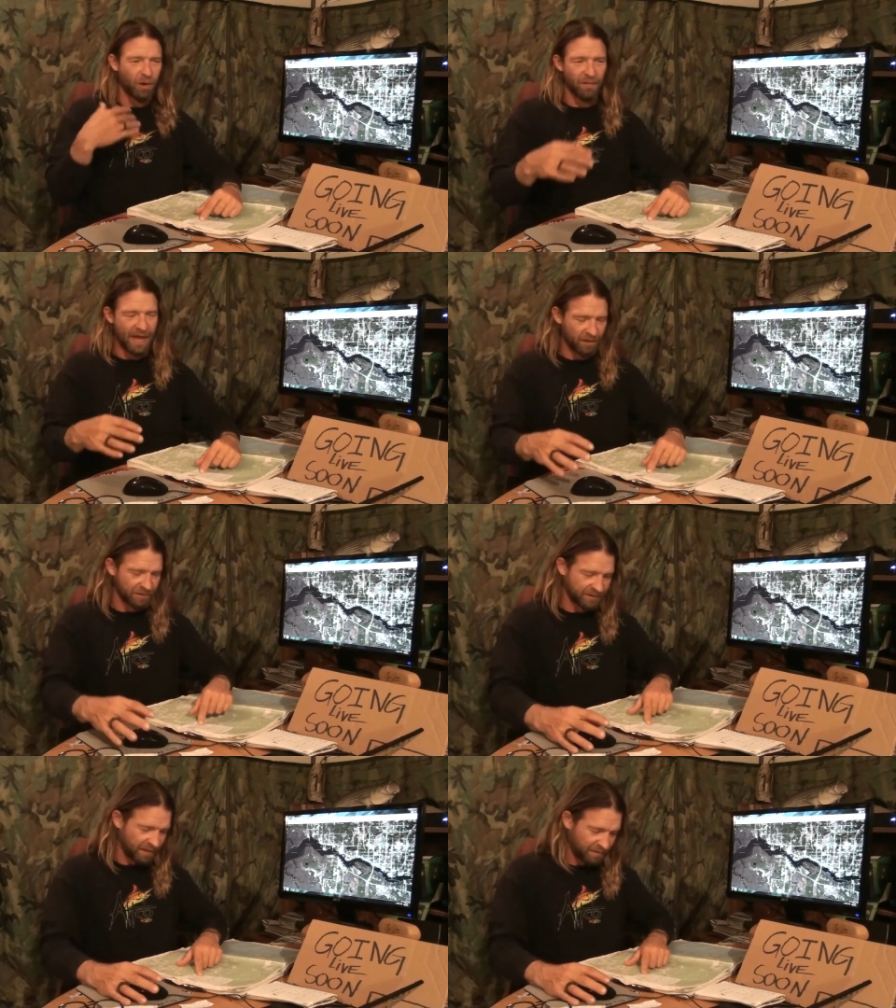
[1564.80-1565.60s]
all that
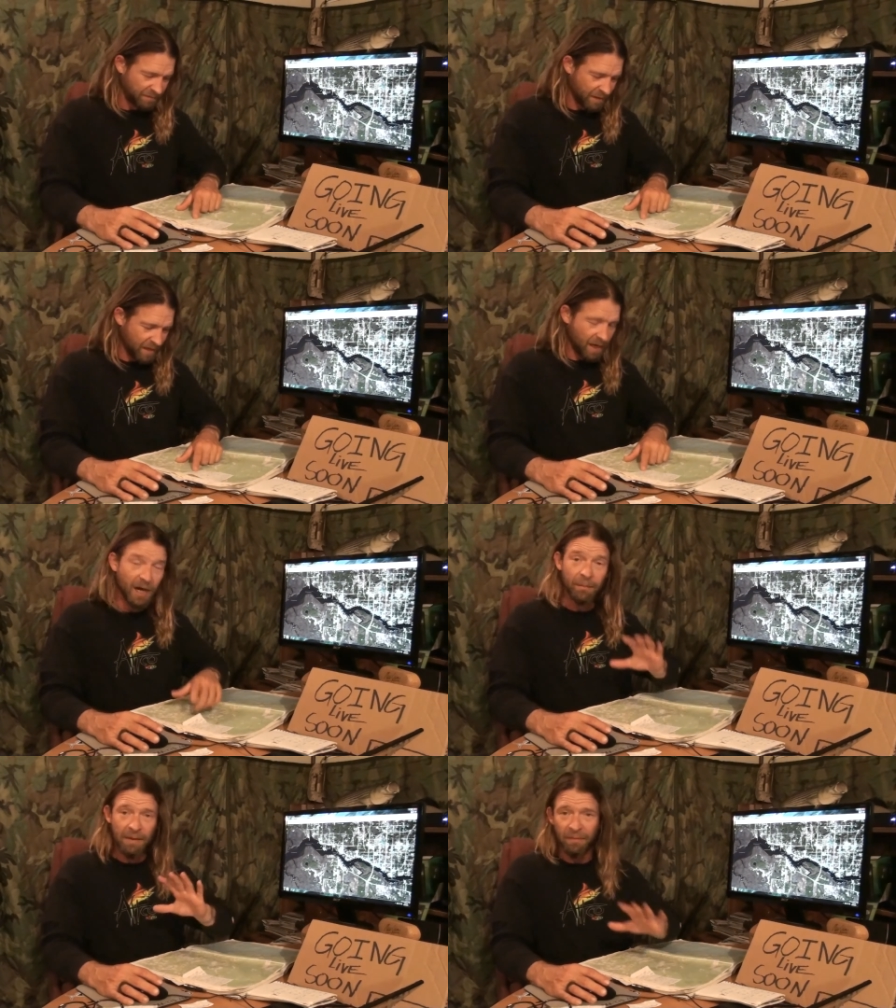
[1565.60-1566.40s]
good stuff.
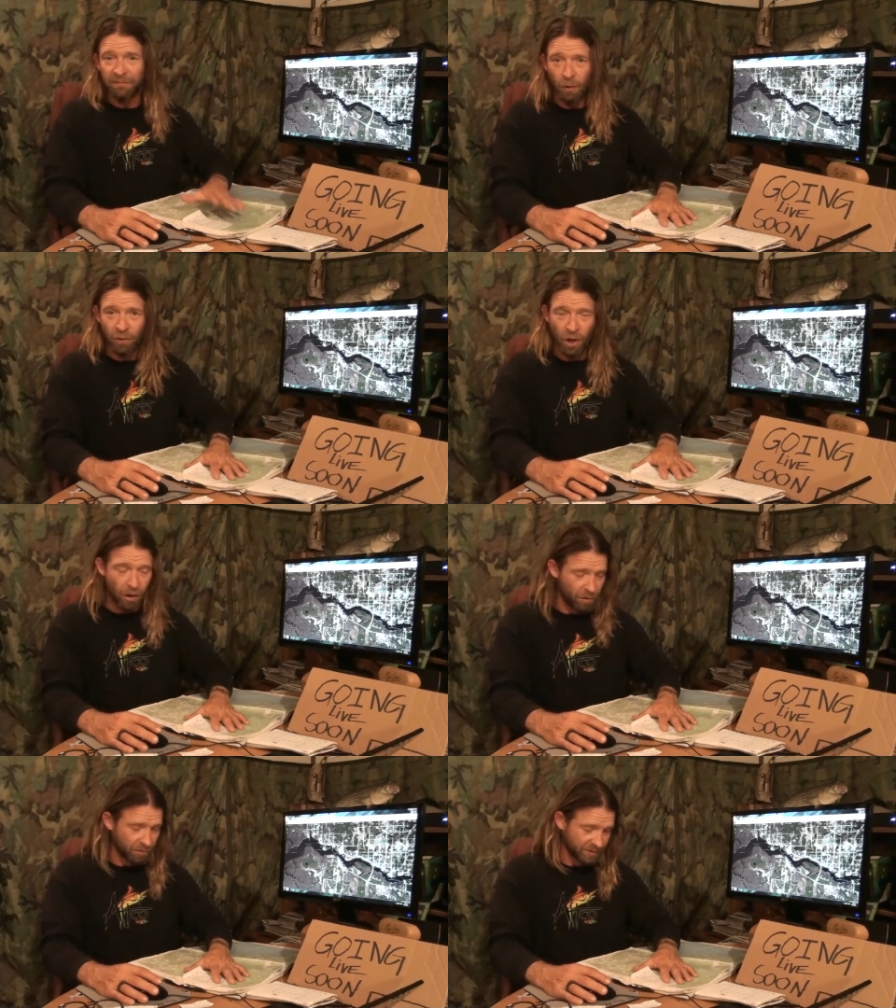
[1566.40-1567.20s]
Made my phone
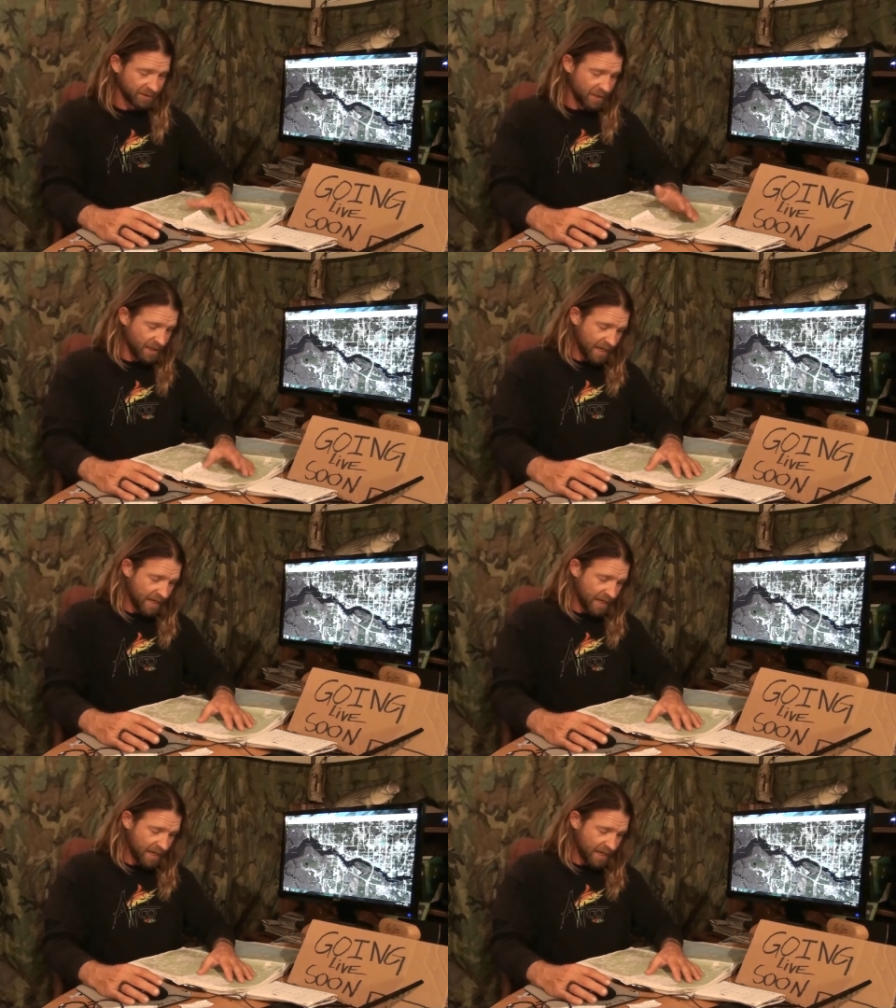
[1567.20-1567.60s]
calls,